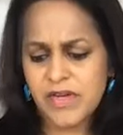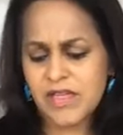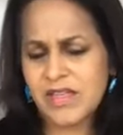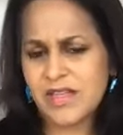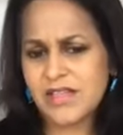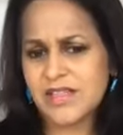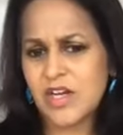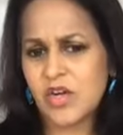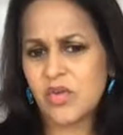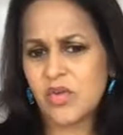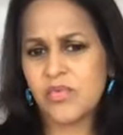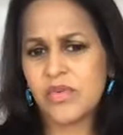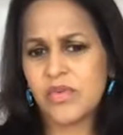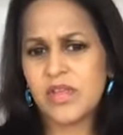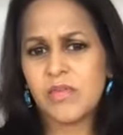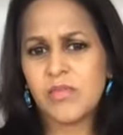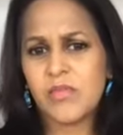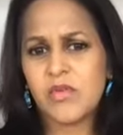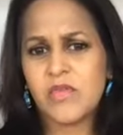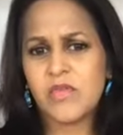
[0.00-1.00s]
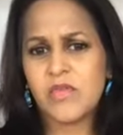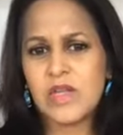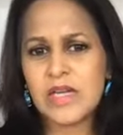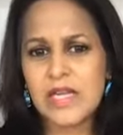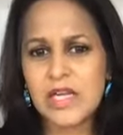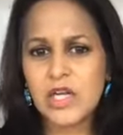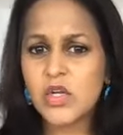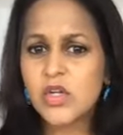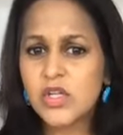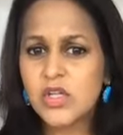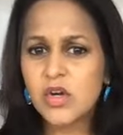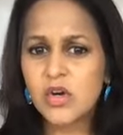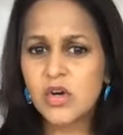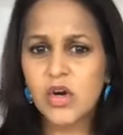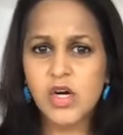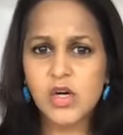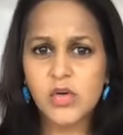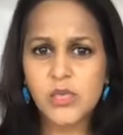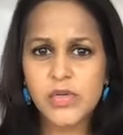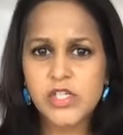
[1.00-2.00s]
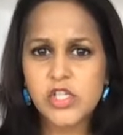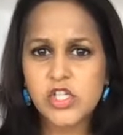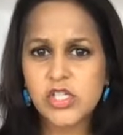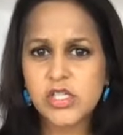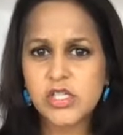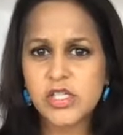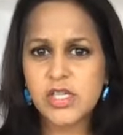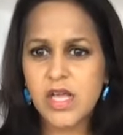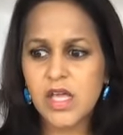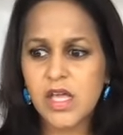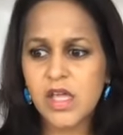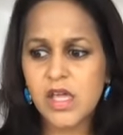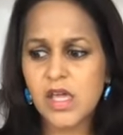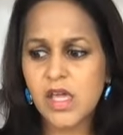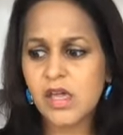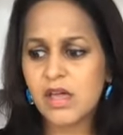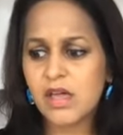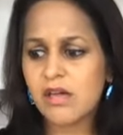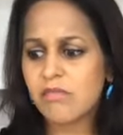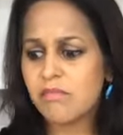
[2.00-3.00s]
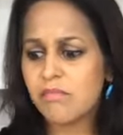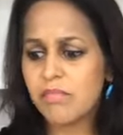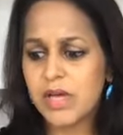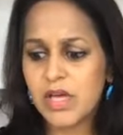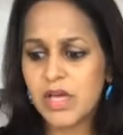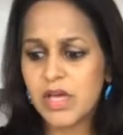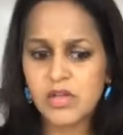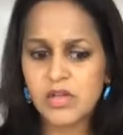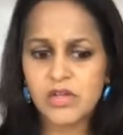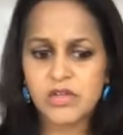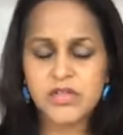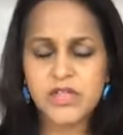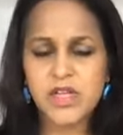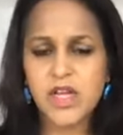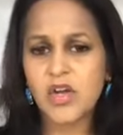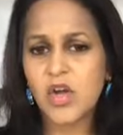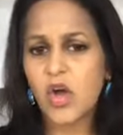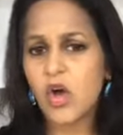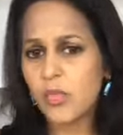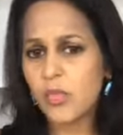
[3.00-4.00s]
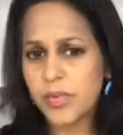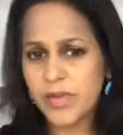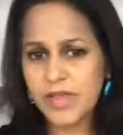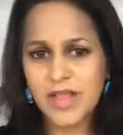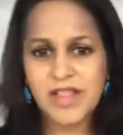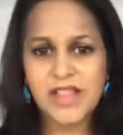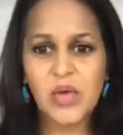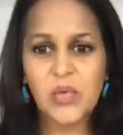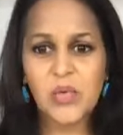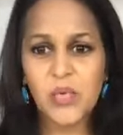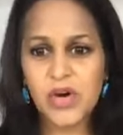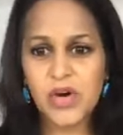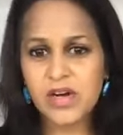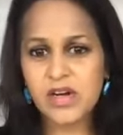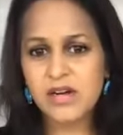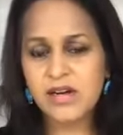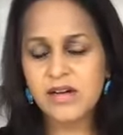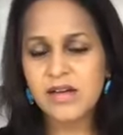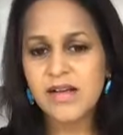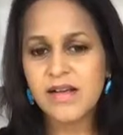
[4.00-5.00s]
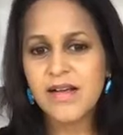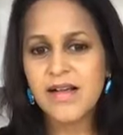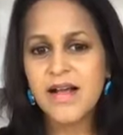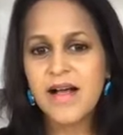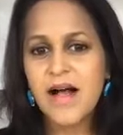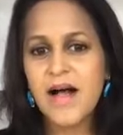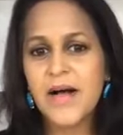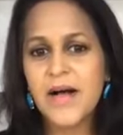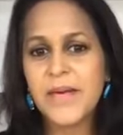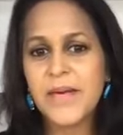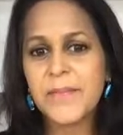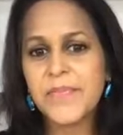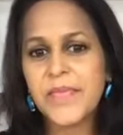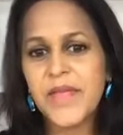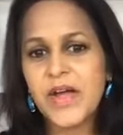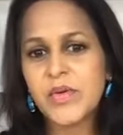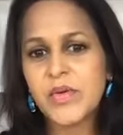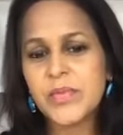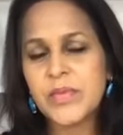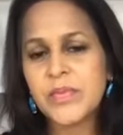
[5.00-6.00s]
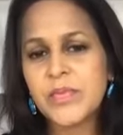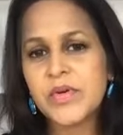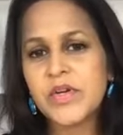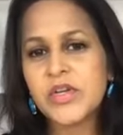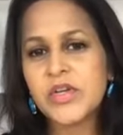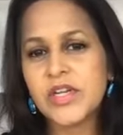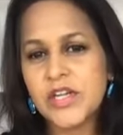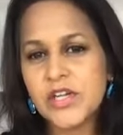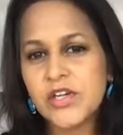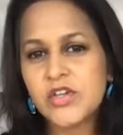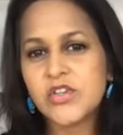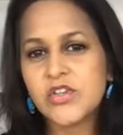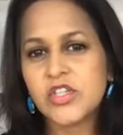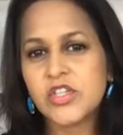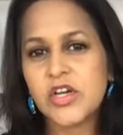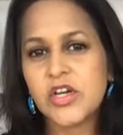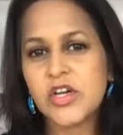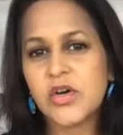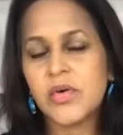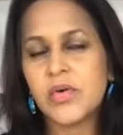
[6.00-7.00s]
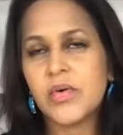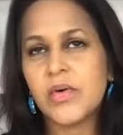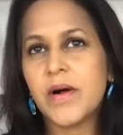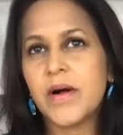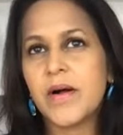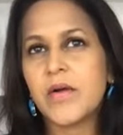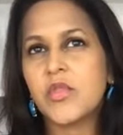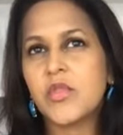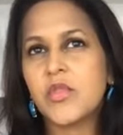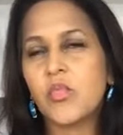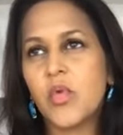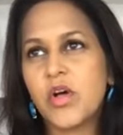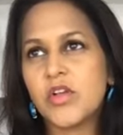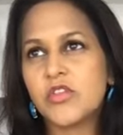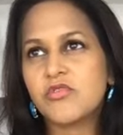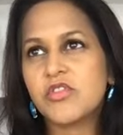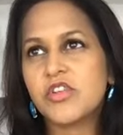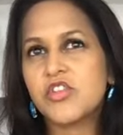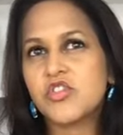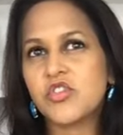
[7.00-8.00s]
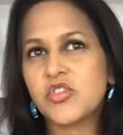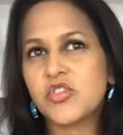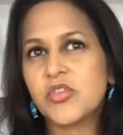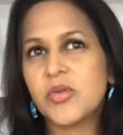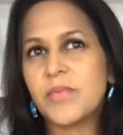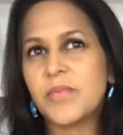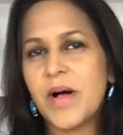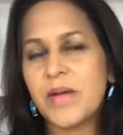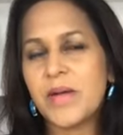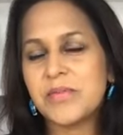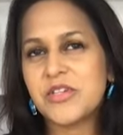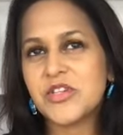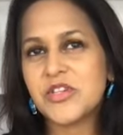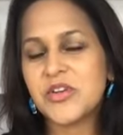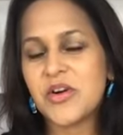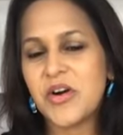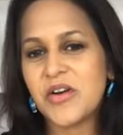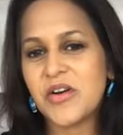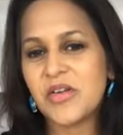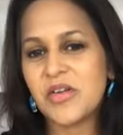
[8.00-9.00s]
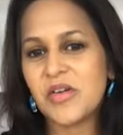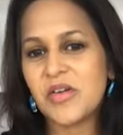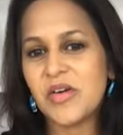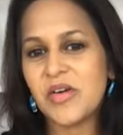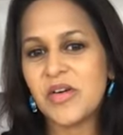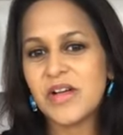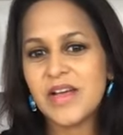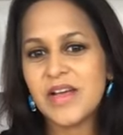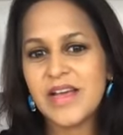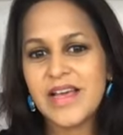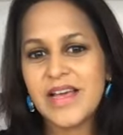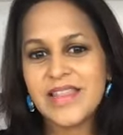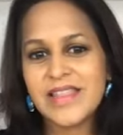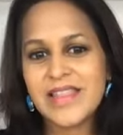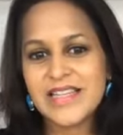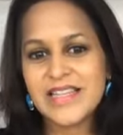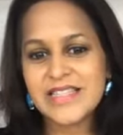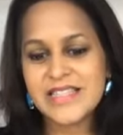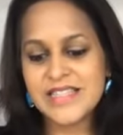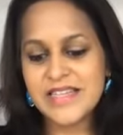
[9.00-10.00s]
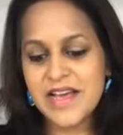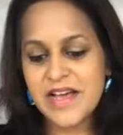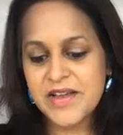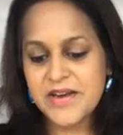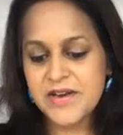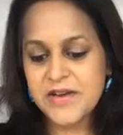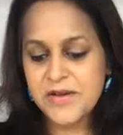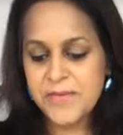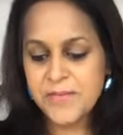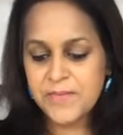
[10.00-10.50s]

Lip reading: things that'll really move the needle, or are we just taking pills and hoping that they work? I remember years ago, the Wall Street Journal published an article that said